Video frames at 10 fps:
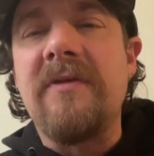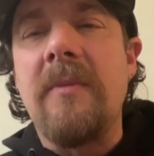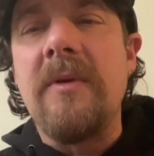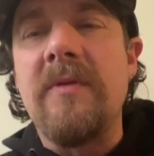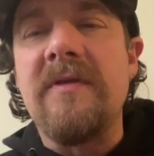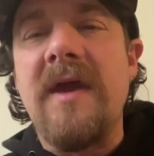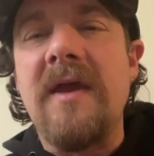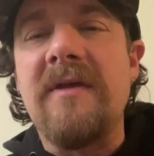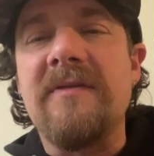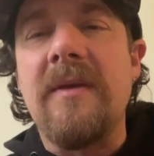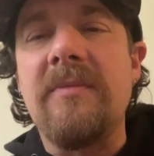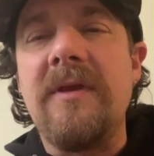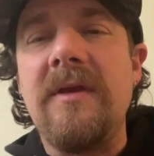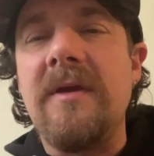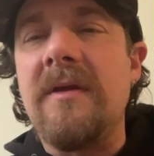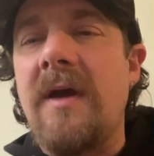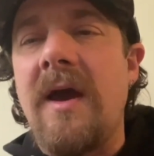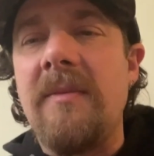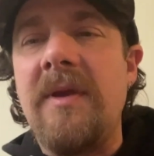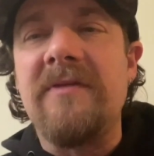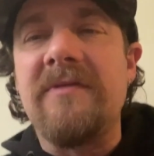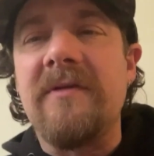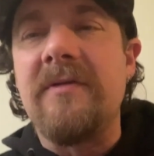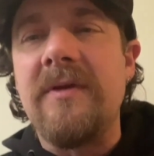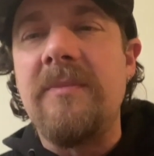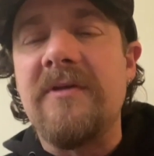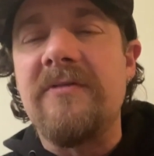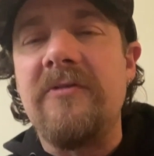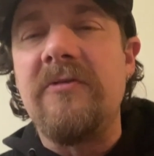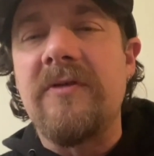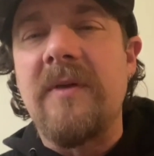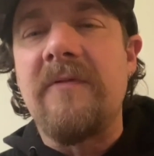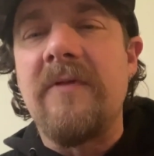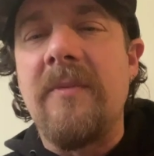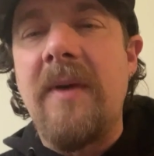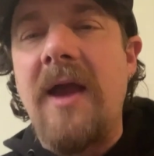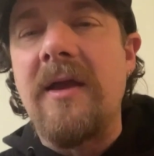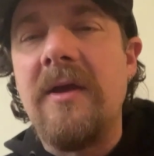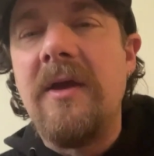tell me when the tank is empty, and I basically mix the juice up for the back.